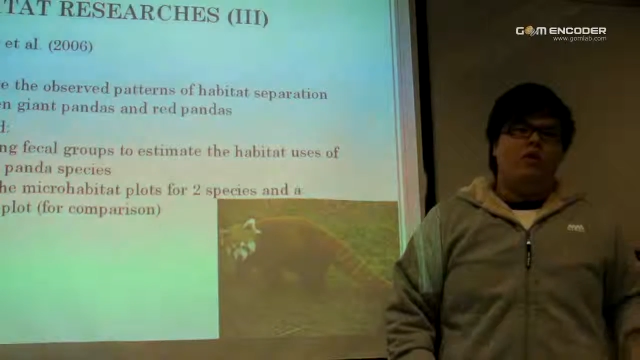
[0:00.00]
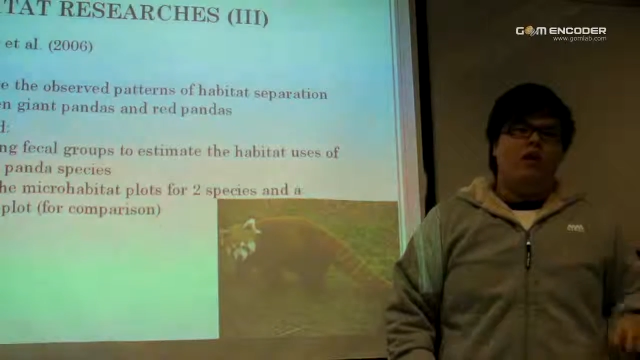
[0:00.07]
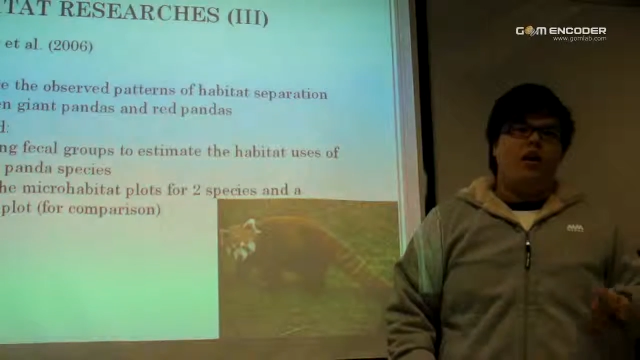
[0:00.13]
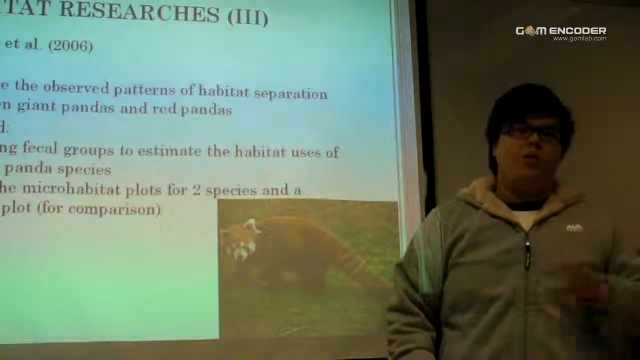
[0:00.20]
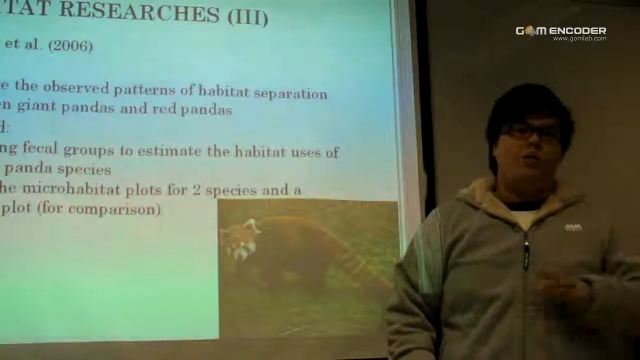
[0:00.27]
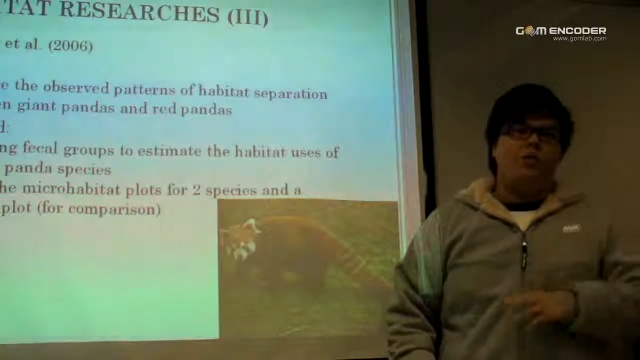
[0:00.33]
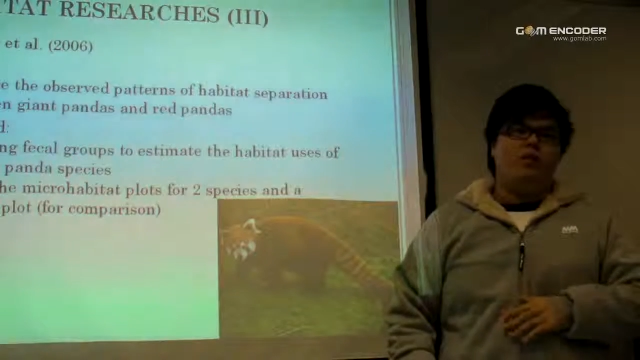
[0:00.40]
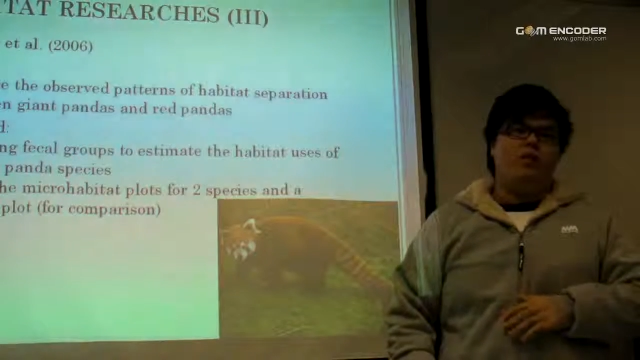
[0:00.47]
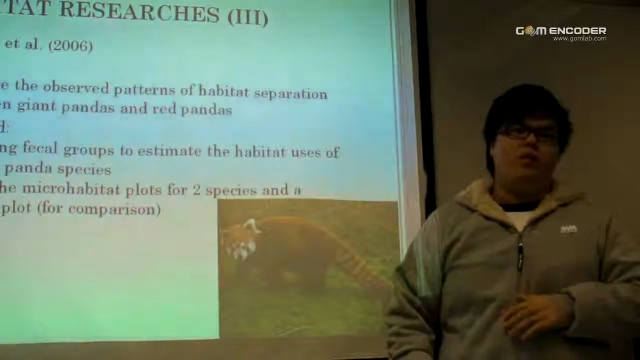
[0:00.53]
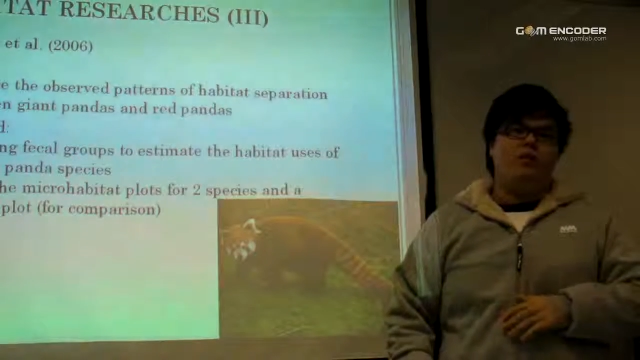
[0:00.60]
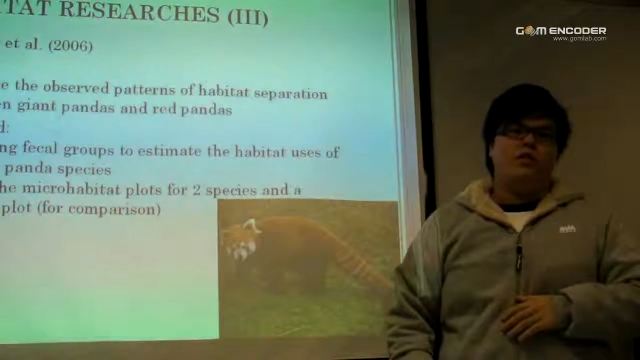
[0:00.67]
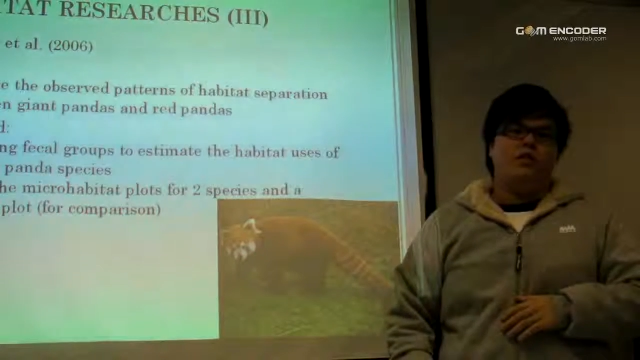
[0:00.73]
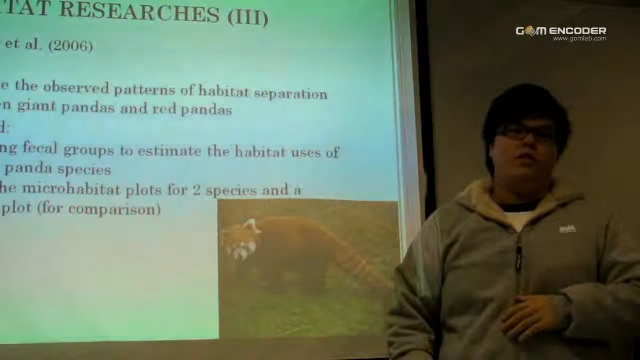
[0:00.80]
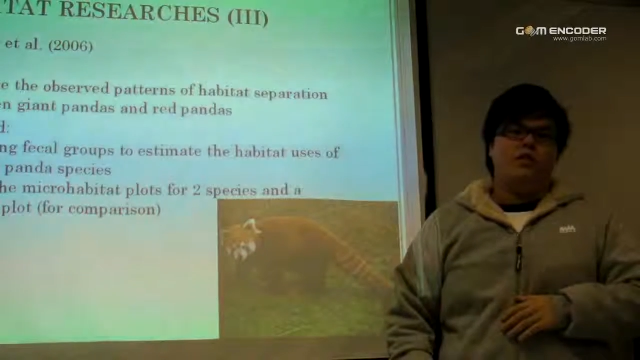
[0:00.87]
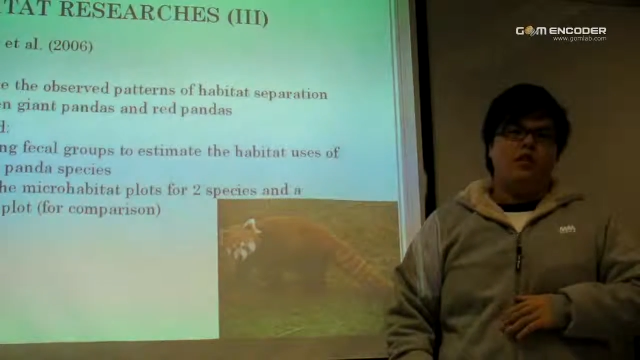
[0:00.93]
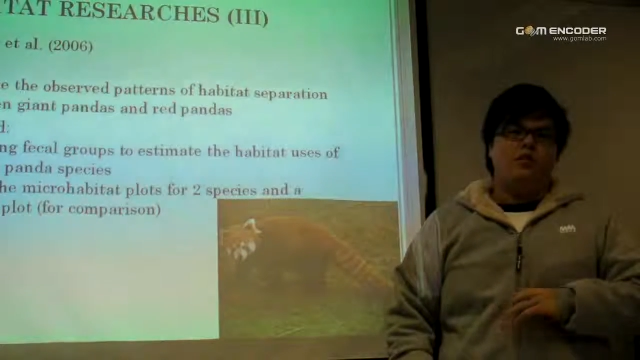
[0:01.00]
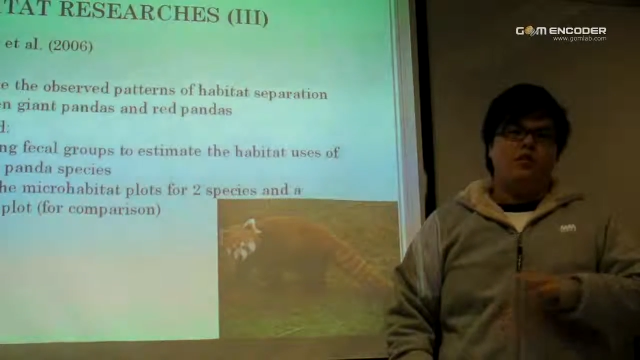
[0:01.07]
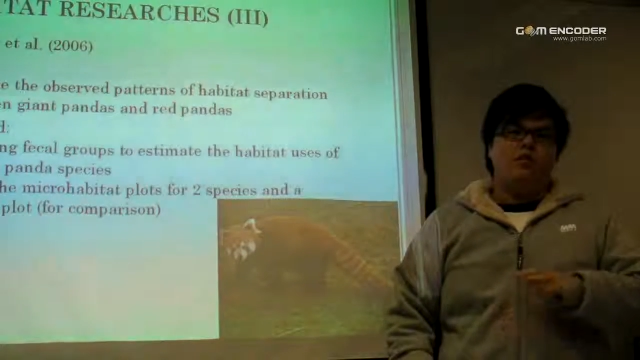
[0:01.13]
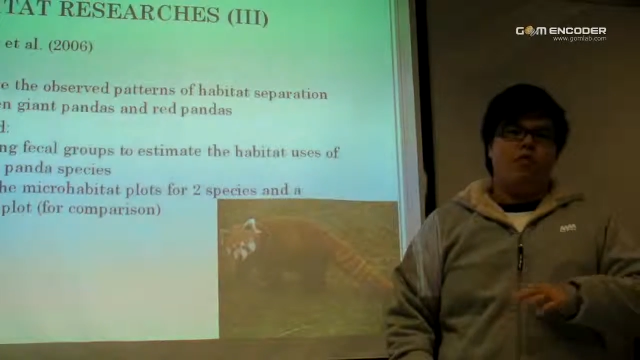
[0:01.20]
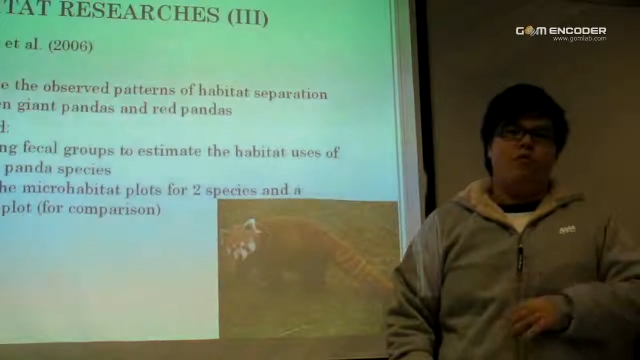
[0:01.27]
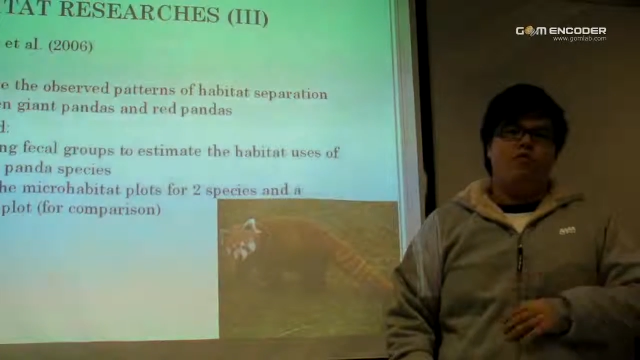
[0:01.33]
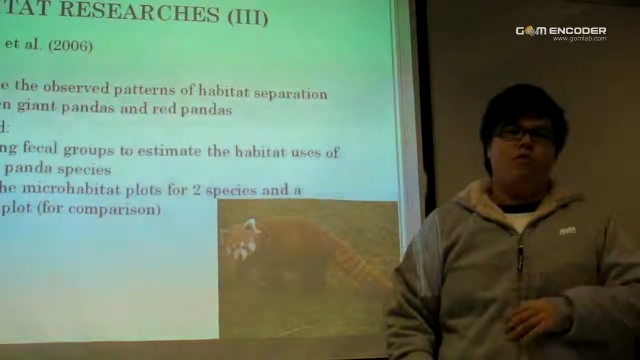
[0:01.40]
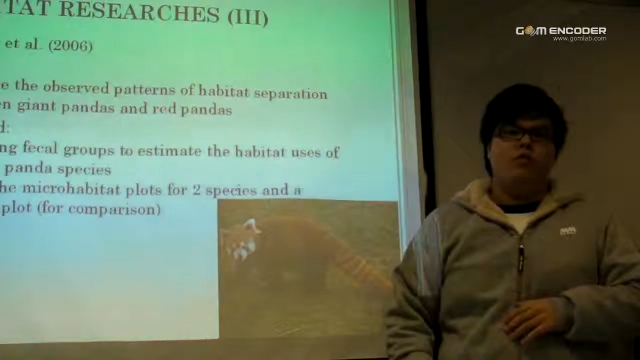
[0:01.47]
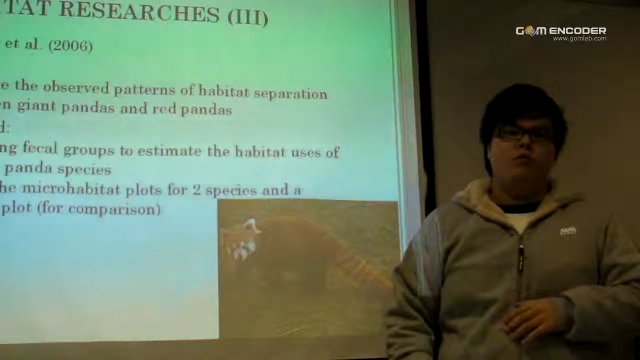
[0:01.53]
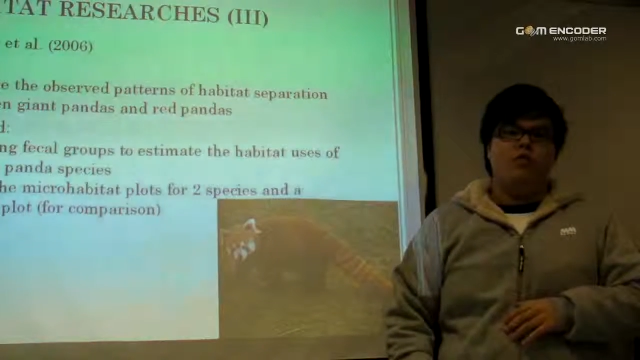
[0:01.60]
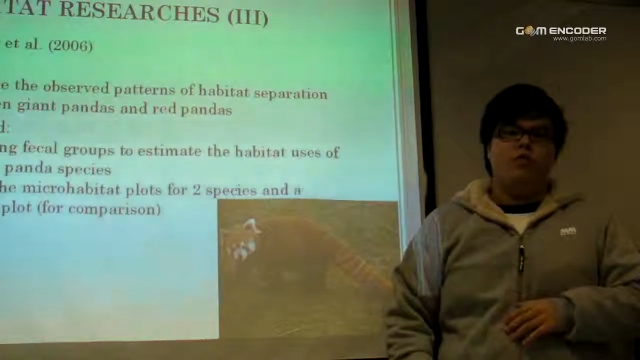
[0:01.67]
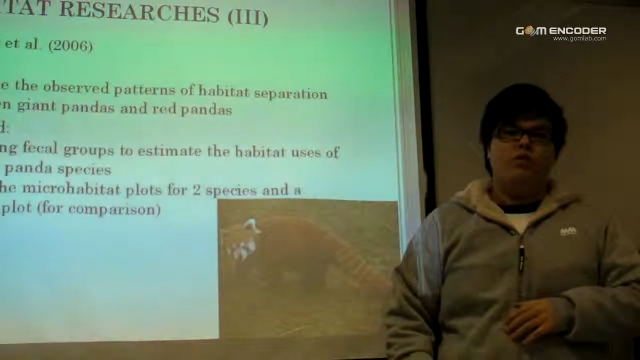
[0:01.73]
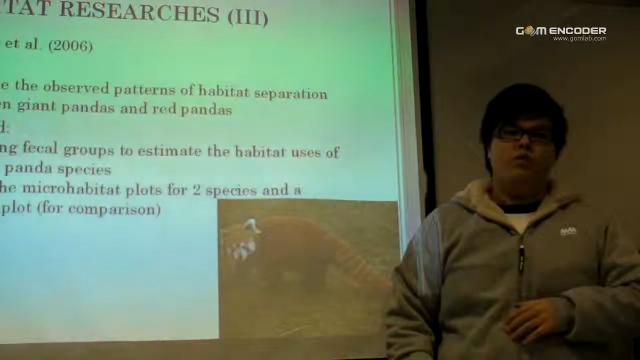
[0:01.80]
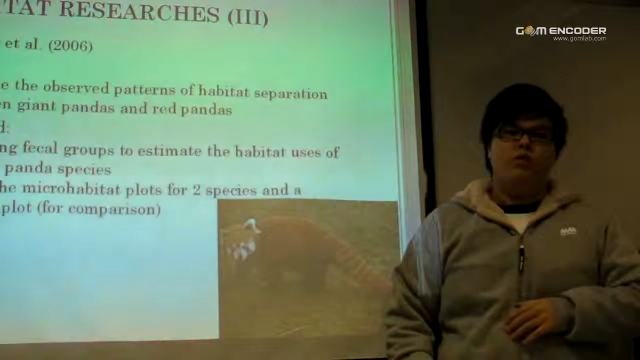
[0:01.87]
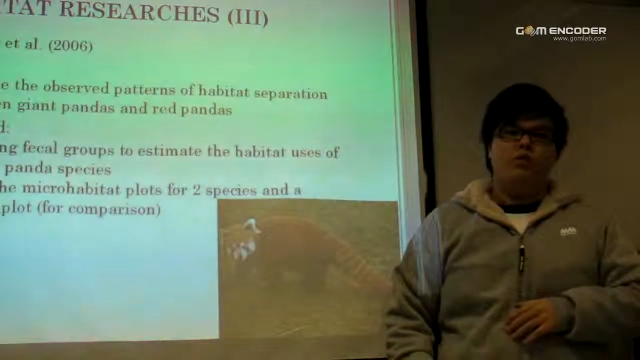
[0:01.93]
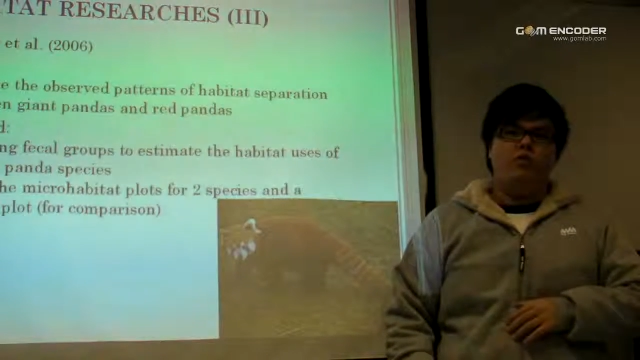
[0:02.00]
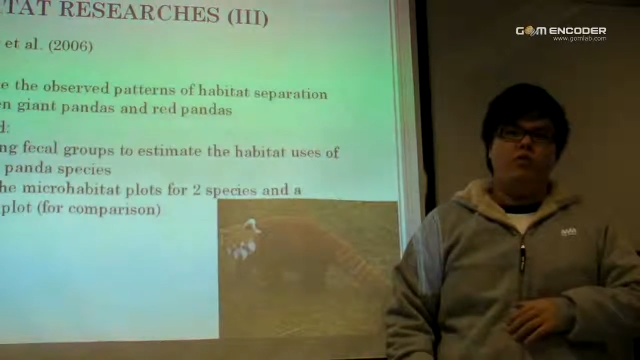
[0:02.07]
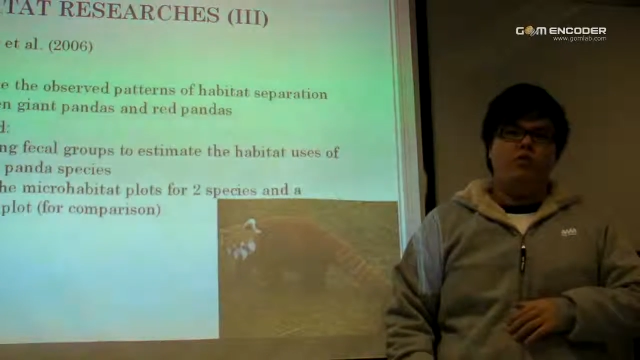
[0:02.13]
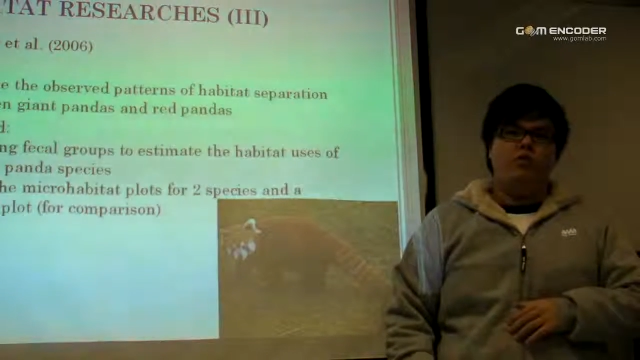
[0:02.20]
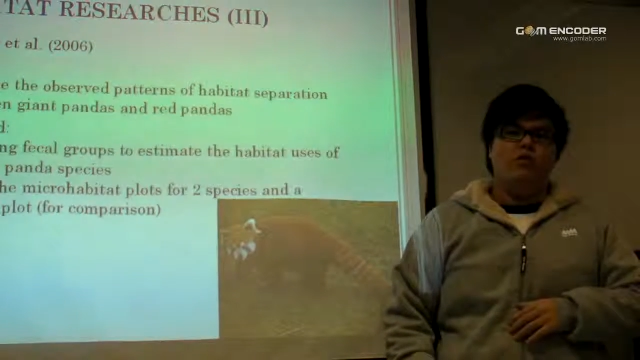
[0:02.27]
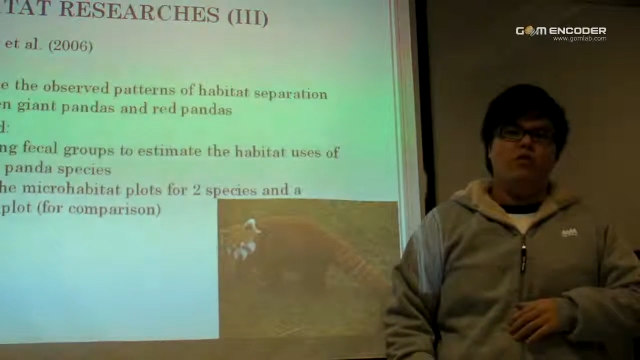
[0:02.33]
habitat separation between the